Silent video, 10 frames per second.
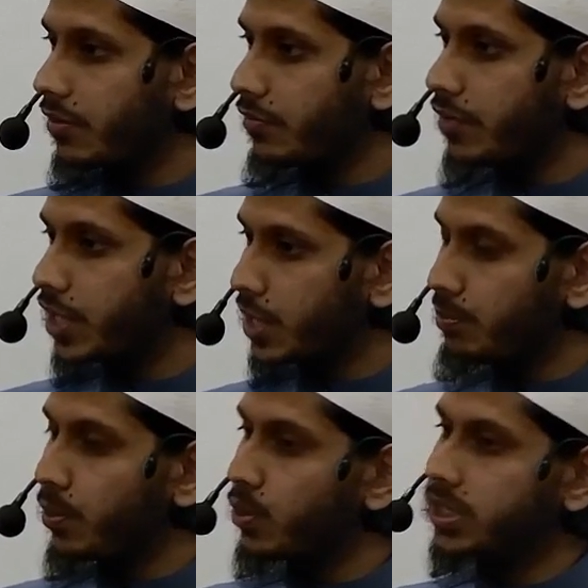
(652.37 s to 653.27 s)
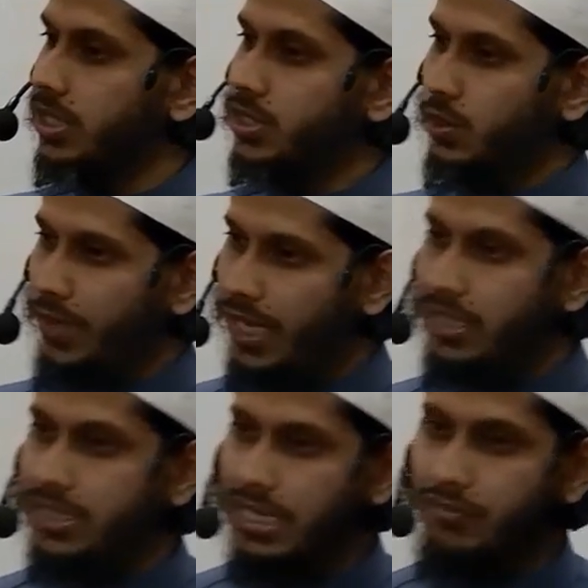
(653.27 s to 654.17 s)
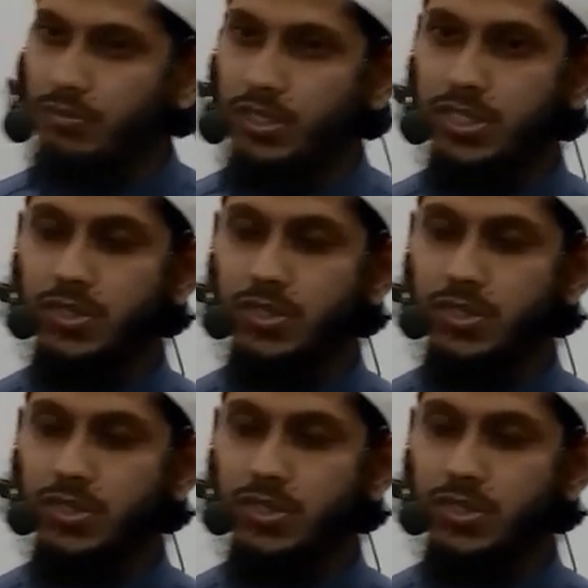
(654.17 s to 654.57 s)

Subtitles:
very important we understand from this